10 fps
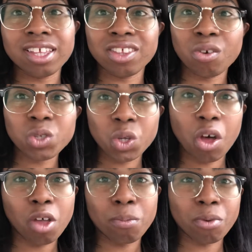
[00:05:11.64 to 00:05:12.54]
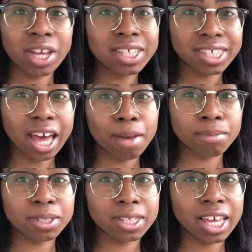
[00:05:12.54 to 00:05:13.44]
Those are called brain
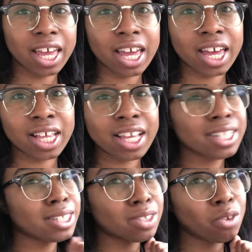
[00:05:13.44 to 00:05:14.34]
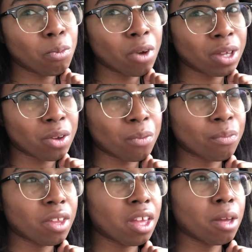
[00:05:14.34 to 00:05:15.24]
zaps, and that's no bueno.
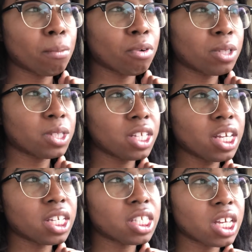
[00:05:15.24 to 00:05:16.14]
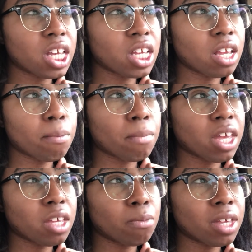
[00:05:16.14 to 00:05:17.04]
Pristique did
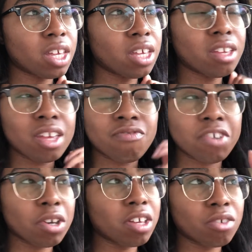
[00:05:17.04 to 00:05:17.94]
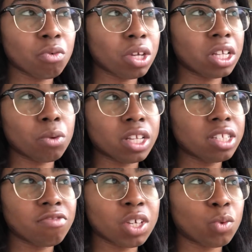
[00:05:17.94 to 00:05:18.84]
make me very quickly,
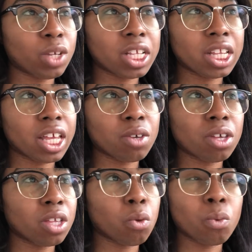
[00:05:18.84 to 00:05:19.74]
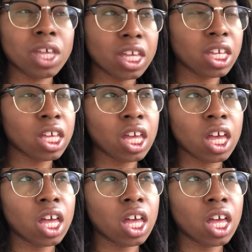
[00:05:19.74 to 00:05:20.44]
relatively quickly, like in a week,